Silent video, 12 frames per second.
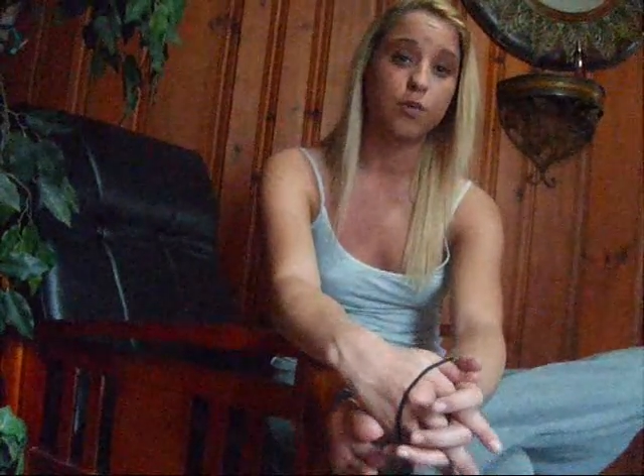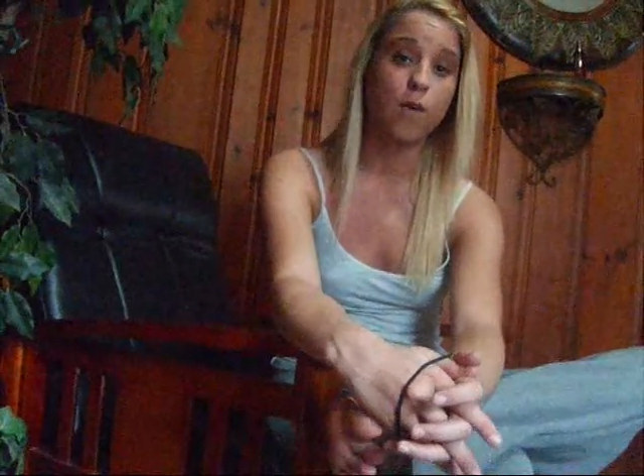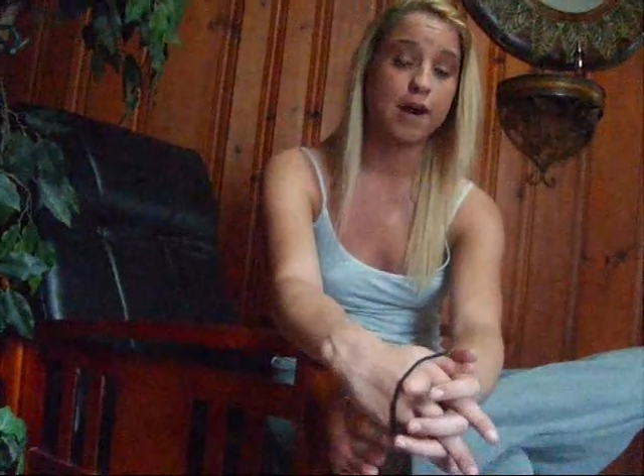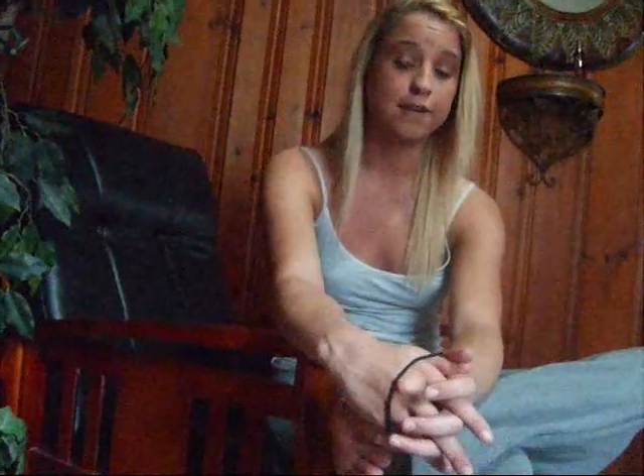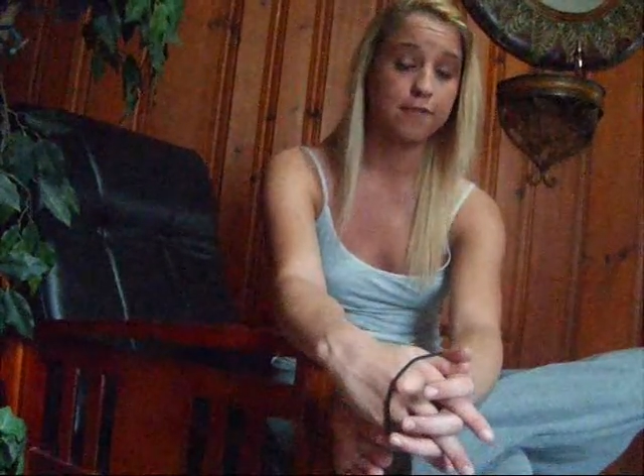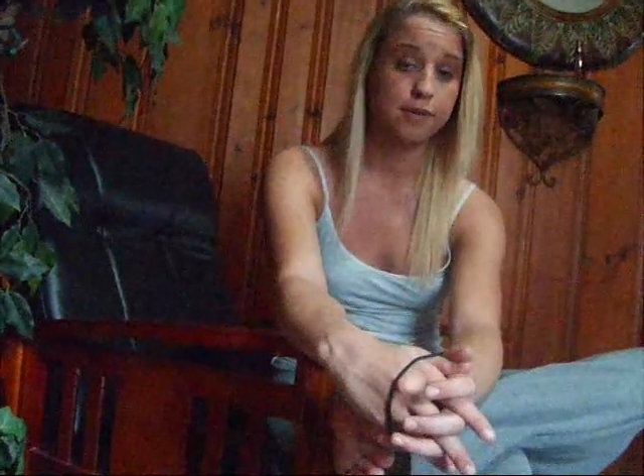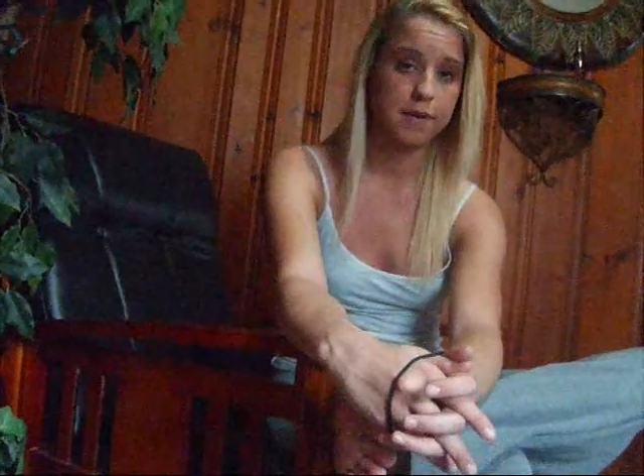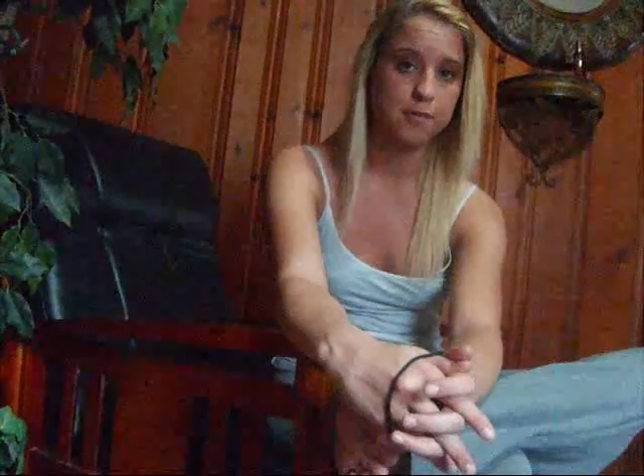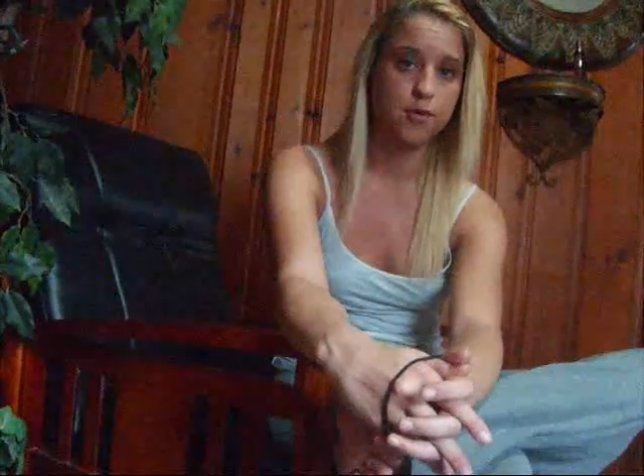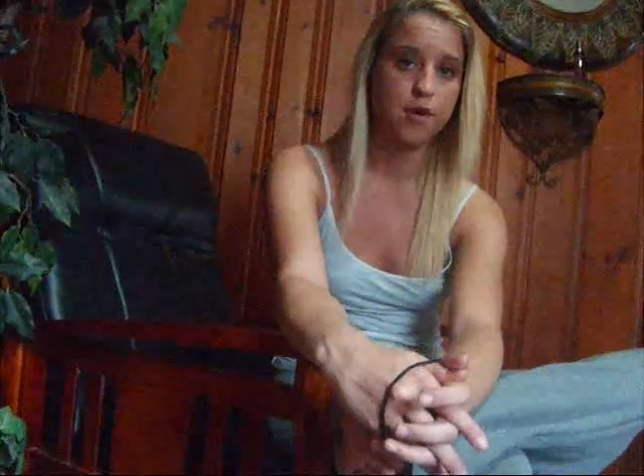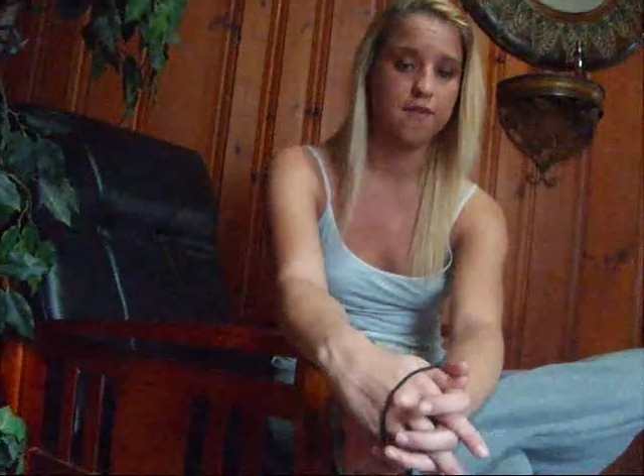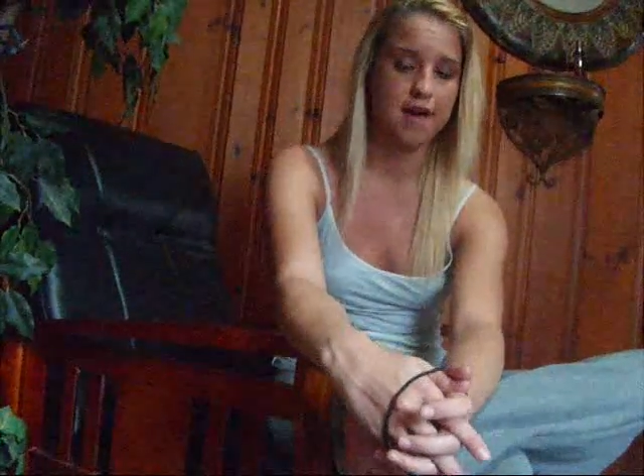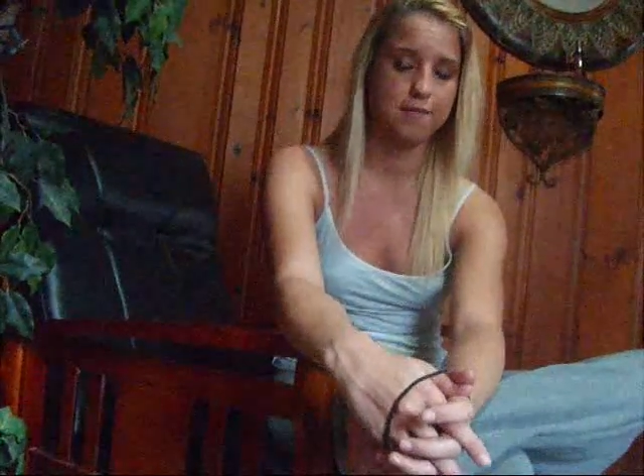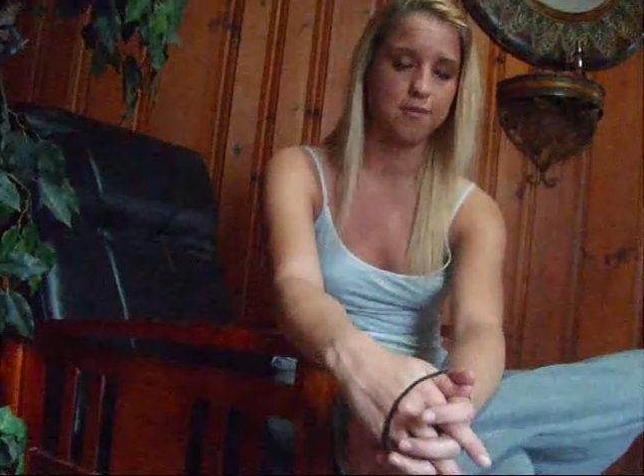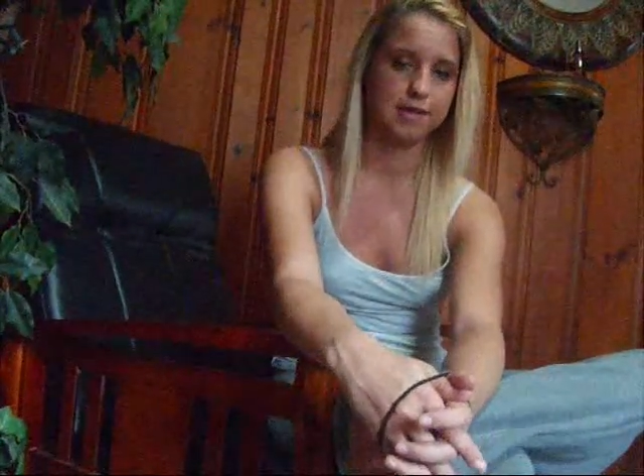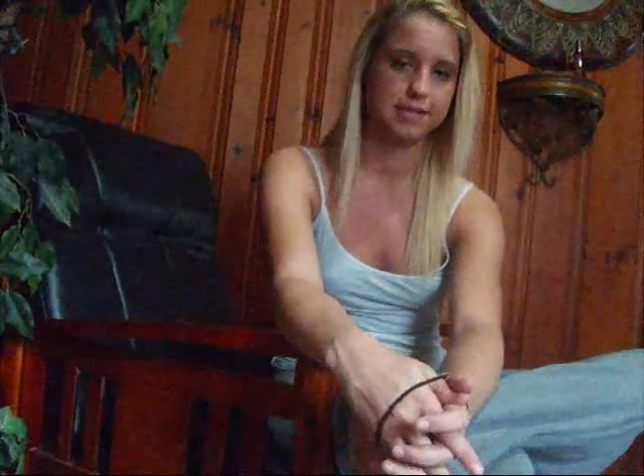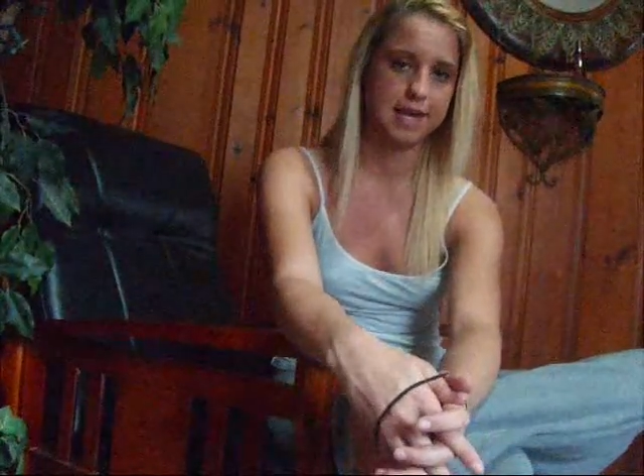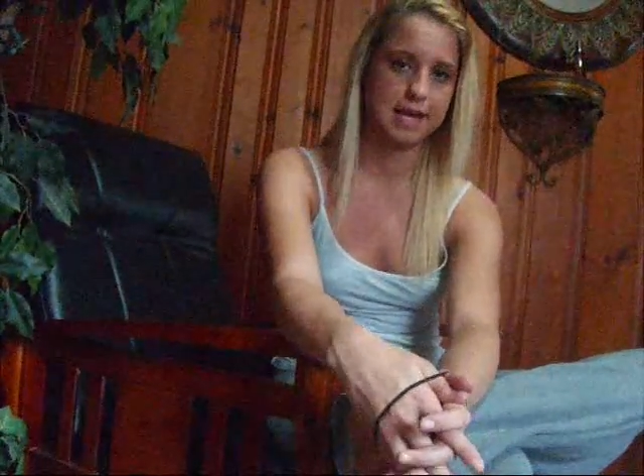quite a few people who have had
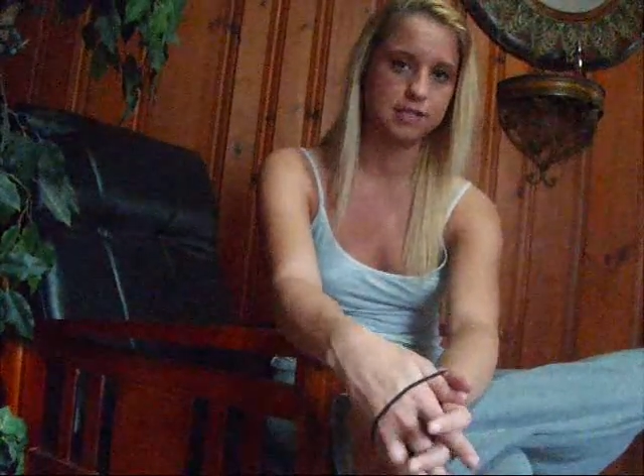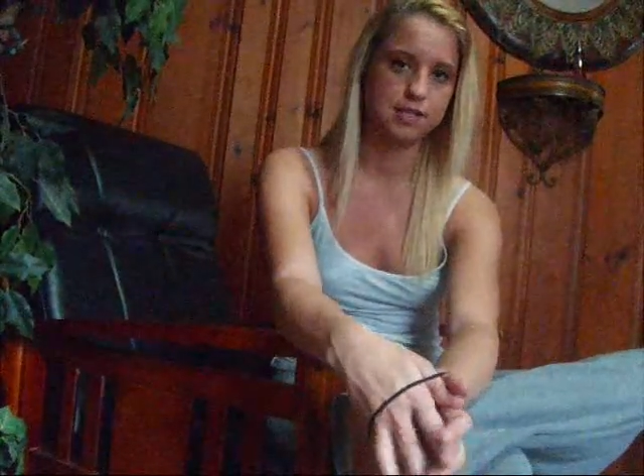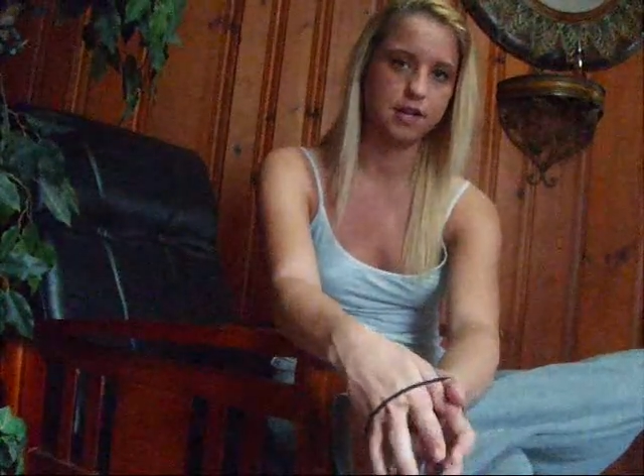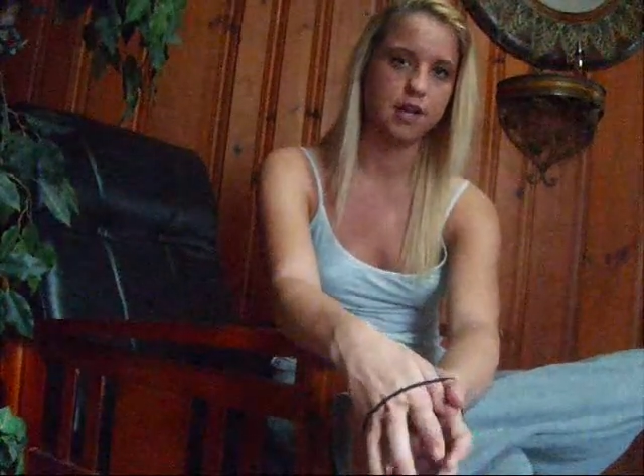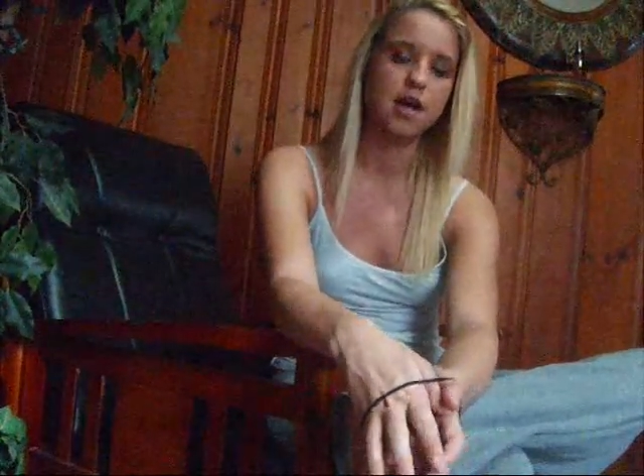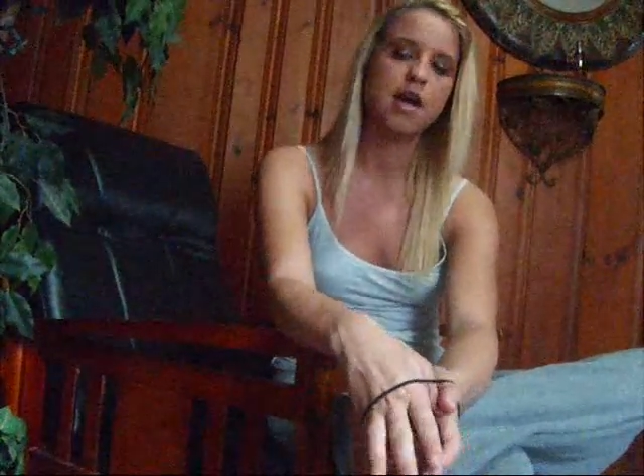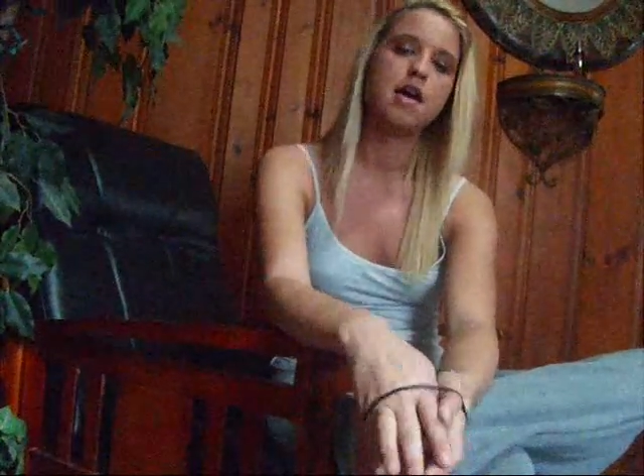breast cancer.